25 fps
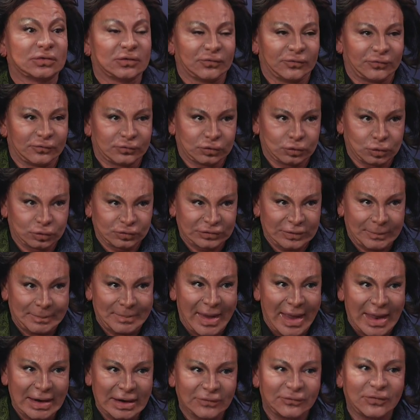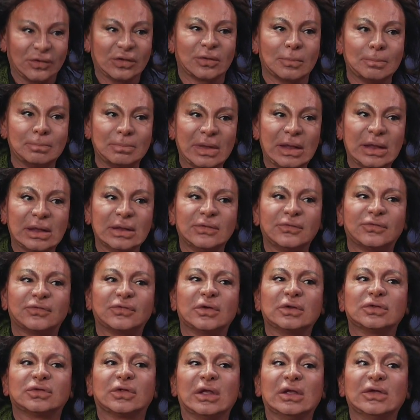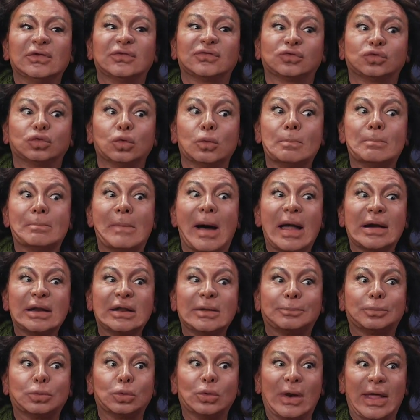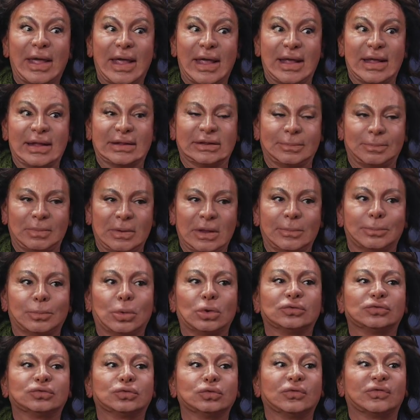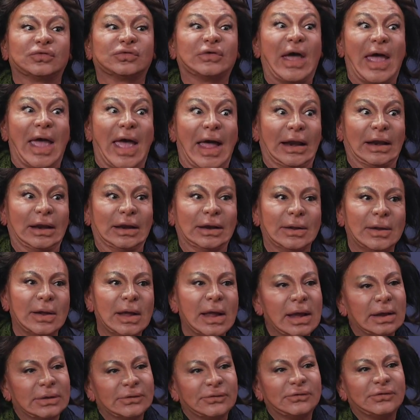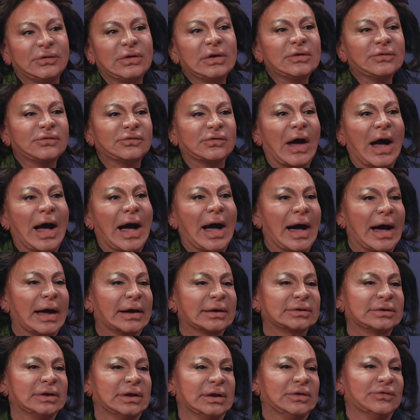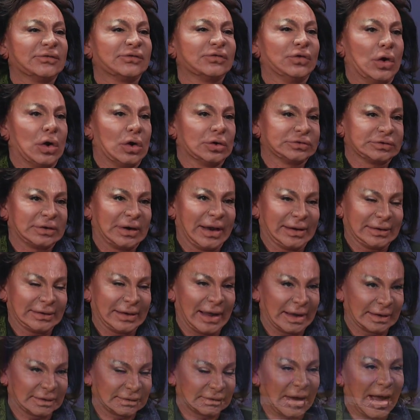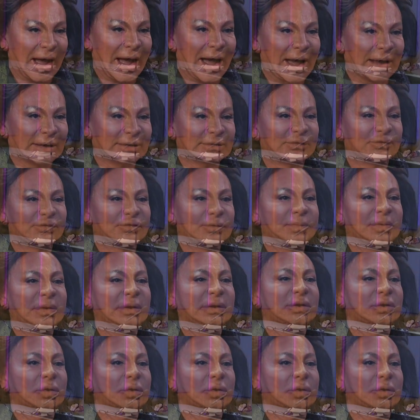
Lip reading: to the benefit means it is to manipulate people to sell. This art is not like that. Art, the meaning